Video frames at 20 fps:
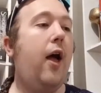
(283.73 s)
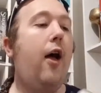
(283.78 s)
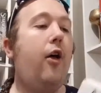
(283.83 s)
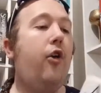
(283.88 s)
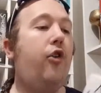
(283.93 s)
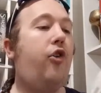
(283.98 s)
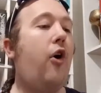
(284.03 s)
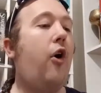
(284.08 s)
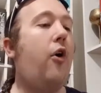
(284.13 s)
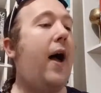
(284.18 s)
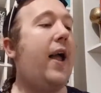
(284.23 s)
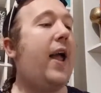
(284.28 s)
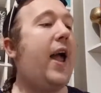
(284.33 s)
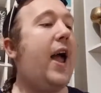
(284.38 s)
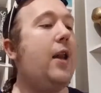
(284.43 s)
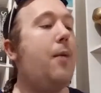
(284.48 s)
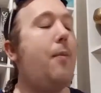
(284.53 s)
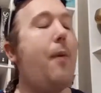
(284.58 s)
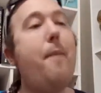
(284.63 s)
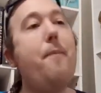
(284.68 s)
So
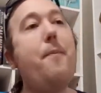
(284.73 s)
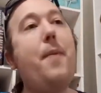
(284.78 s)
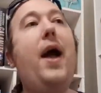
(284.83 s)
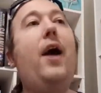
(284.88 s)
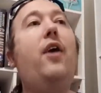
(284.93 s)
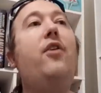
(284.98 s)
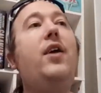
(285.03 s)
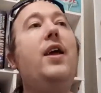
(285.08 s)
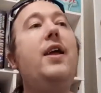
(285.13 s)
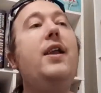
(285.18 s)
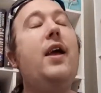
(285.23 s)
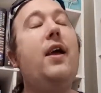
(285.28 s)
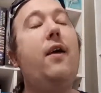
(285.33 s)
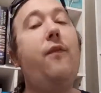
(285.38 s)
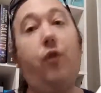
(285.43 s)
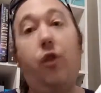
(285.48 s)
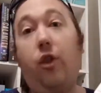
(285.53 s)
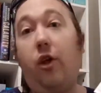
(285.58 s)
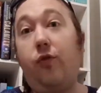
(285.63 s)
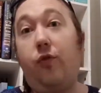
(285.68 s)
Arcanum Unbounded,
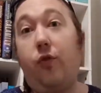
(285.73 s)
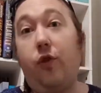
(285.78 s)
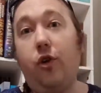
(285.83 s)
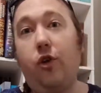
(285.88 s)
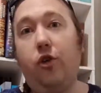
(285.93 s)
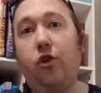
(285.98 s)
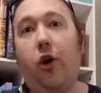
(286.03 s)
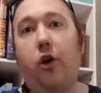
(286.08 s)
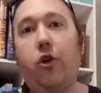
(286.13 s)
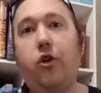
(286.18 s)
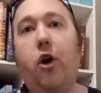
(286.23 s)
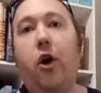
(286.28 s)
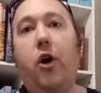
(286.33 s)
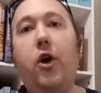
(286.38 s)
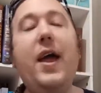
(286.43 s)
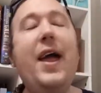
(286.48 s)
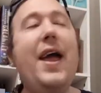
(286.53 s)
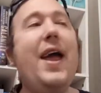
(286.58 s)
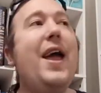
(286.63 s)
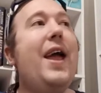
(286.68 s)
for those of you who don't know,
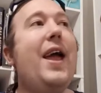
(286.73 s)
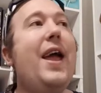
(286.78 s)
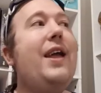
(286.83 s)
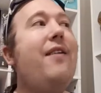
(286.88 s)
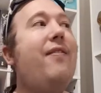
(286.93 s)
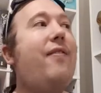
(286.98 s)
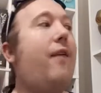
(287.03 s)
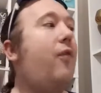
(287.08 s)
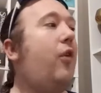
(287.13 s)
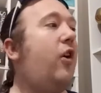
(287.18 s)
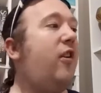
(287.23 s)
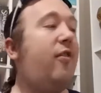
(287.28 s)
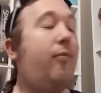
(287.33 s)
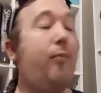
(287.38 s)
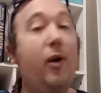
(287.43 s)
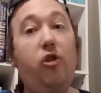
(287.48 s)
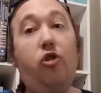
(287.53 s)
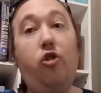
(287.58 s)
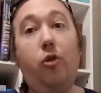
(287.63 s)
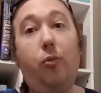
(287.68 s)
is a very
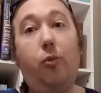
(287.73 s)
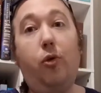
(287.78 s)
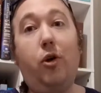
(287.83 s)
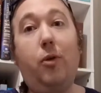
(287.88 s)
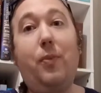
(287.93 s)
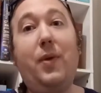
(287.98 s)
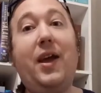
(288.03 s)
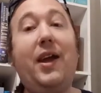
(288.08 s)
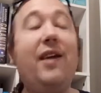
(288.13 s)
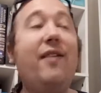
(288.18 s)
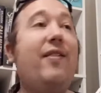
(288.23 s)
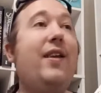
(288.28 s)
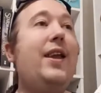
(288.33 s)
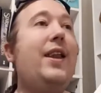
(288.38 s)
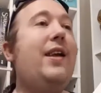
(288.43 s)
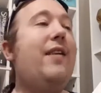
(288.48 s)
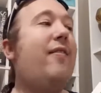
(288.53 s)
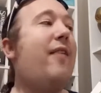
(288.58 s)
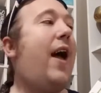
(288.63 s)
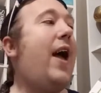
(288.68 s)
special book because it
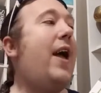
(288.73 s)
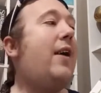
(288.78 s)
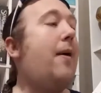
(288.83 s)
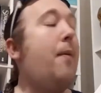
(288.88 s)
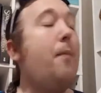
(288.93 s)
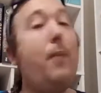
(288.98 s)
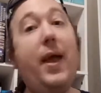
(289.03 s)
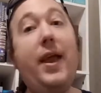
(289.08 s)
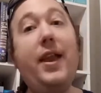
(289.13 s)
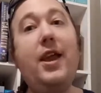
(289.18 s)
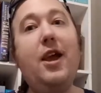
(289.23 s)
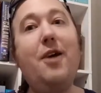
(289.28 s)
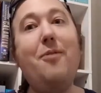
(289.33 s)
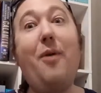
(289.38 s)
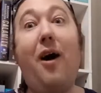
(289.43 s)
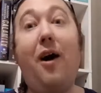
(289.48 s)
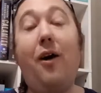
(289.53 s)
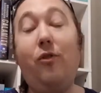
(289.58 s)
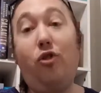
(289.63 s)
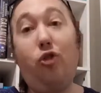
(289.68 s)
is a compendium
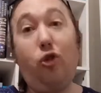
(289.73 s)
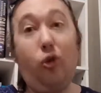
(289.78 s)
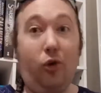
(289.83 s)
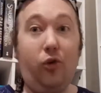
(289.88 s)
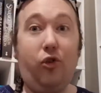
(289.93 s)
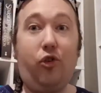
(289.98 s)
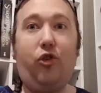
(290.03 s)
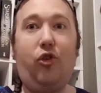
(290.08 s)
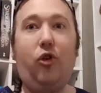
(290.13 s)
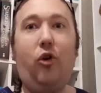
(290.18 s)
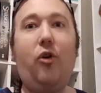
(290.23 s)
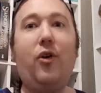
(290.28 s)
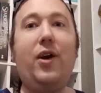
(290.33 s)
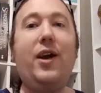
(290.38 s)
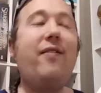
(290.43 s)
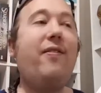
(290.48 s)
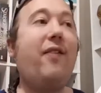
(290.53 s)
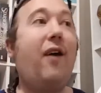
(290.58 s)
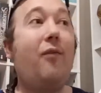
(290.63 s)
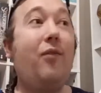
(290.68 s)
of short
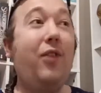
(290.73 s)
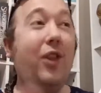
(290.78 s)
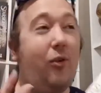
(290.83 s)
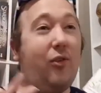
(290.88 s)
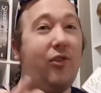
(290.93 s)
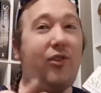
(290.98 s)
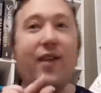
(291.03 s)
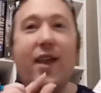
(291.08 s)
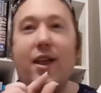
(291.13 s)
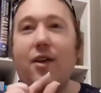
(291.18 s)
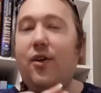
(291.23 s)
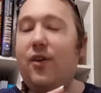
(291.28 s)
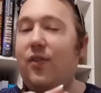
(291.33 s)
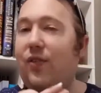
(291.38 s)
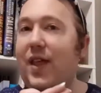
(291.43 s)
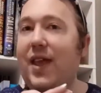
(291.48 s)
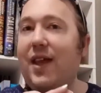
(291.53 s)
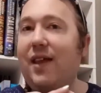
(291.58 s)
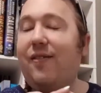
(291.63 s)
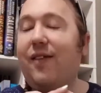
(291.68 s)
stories of little secret
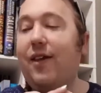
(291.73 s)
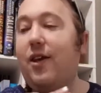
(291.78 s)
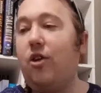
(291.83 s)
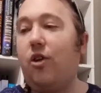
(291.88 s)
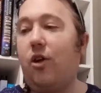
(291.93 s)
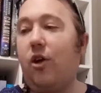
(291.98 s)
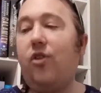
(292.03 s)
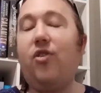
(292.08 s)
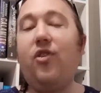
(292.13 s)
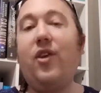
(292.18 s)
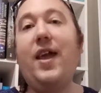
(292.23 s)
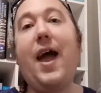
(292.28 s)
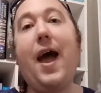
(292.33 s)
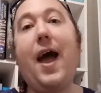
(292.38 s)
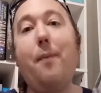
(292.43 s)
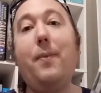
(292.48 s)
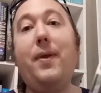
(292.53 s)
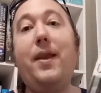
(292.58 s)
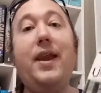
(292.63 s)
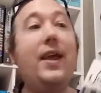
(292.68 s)
things that you don't see
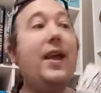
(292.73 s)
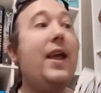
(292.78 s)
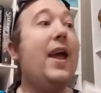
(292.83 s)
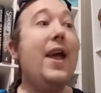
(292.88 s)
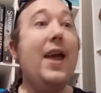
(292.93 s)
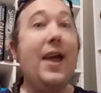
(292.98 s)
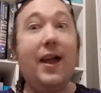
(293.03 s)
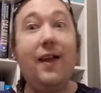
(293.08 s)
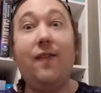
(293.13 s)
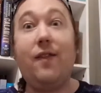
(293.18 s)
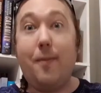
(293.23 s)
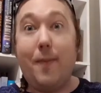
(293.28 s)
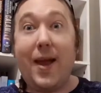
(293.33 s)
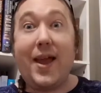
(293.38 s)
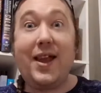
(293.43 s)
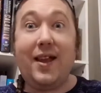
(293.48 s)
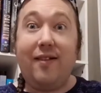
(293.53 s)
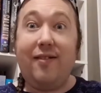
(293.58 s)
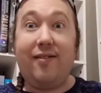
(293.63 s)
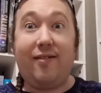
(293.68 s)
happening in the
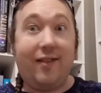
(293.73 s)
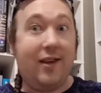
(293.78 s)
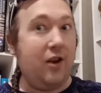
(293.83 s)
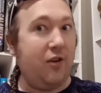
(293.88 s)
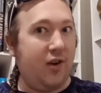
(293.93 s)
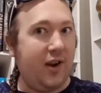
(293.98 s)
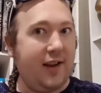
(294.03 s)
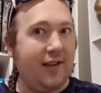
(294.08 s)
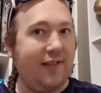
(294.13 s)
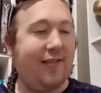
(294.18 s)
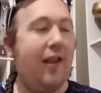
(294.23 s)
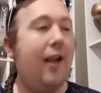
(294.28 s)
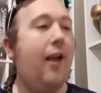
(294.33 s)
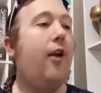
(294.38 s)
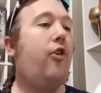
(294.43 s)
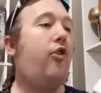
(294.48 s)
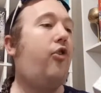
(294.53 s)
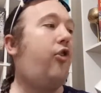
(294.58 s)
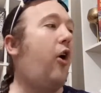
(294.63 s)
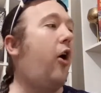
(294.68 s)
main series.
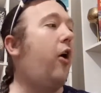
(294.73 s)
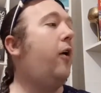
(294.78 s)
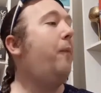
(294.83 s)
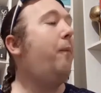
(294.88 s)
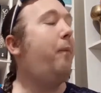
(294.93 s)
So